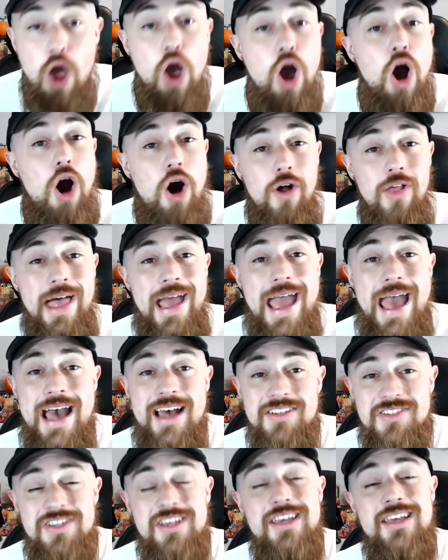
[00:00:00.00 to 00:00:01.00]
All I
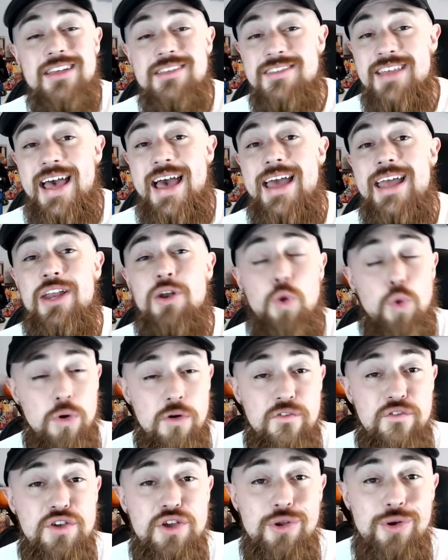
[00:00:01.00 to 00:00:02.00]
ask is that in
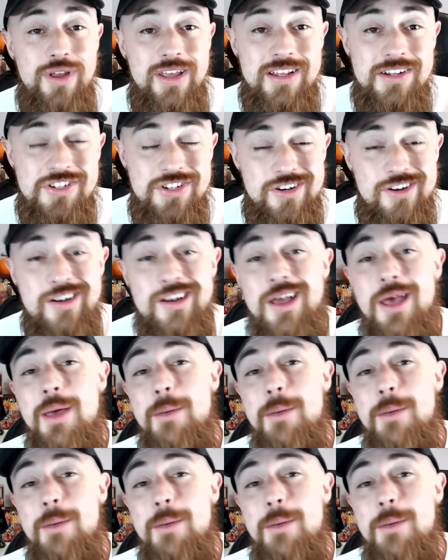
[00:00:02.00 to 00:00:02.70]
order for you to enter,